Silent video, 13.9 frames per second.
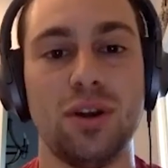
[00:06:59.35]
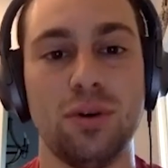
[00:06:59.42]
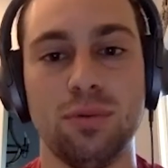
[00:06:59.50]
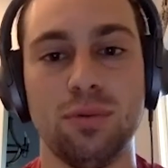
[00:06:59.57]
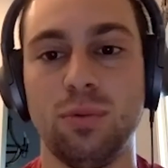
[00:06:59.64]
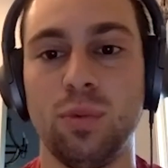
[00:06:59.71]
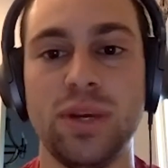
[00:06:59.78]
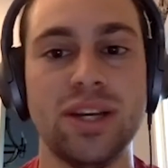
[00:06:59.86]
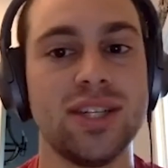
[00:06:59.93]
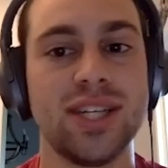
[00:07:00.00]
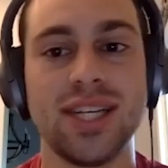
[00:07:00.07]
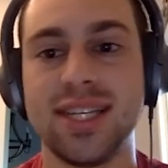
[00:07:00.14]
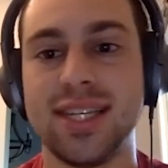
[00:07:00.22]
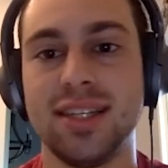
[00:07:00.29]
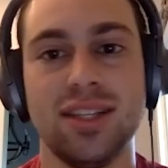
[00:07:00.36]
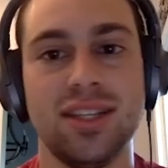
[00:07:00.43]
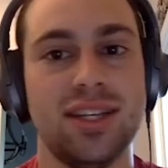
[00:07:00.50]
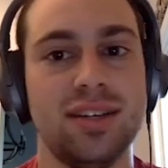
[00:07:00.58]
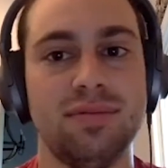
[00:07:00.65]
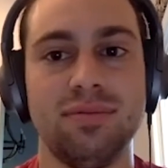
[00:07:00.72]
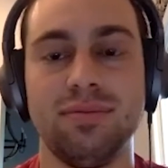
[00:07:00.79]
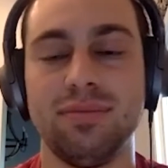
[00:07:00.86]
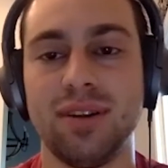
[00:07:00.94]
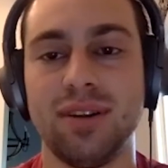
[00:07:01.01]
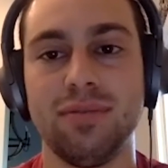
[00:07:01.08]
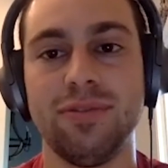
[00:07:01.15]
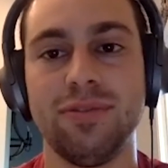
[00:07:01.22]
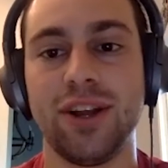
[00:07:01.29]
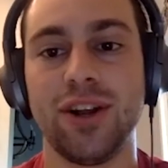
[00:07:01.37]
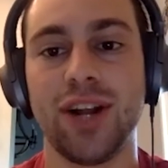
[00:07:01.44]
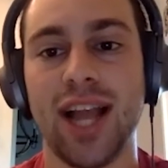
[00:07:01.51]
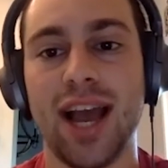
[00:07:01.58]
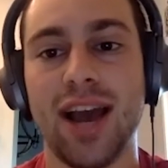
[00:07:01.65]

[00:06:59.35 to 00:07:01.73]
wheeling and dealing and figuring out